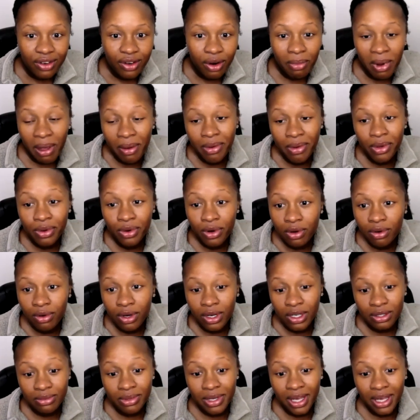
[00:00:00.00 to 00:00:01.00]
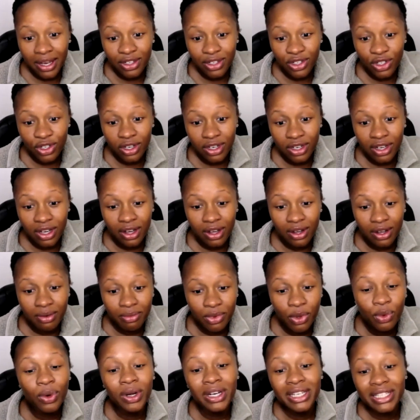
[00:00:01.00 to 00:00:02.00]
Or maybe you do want it to be extra
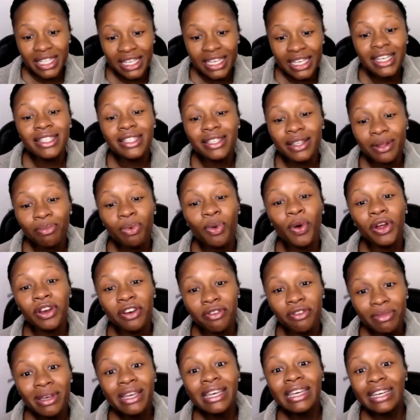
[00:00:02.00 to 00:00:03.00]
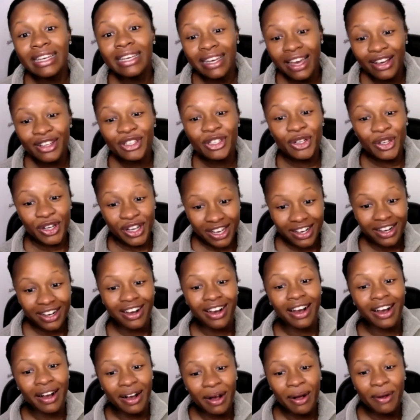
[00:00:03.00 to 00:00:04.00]
income. You want it to get to the point of being extra
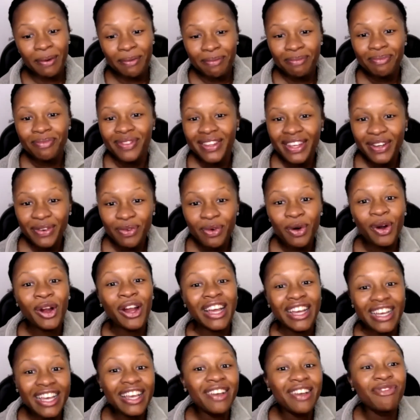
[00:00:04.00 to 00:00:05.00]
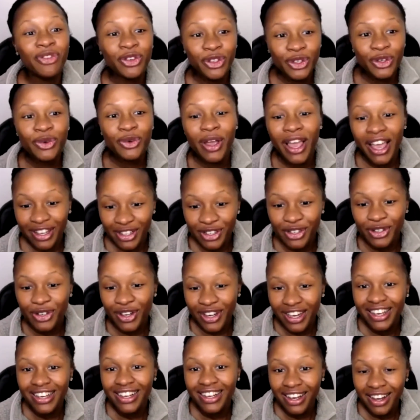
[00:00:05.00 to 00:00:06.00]
income where it gives you
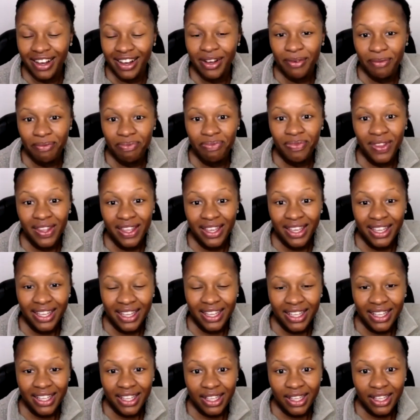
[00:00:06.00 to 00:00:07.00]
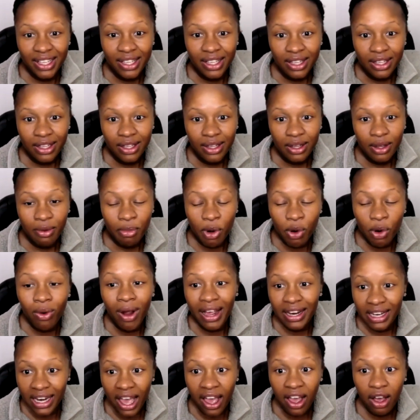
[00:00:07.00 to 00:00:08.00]
extra income. But
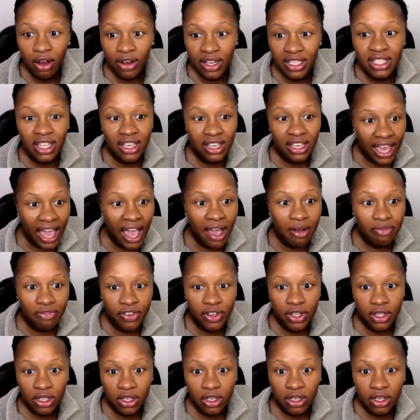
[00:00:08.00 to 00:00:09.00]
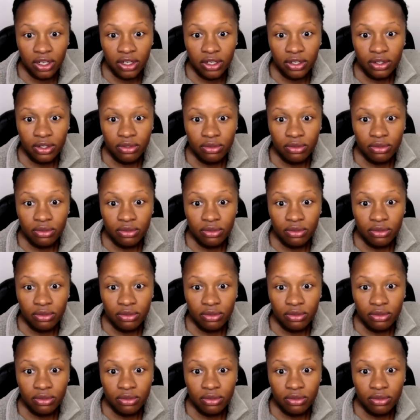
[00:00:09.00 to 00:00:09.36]
right now it's a gap filler.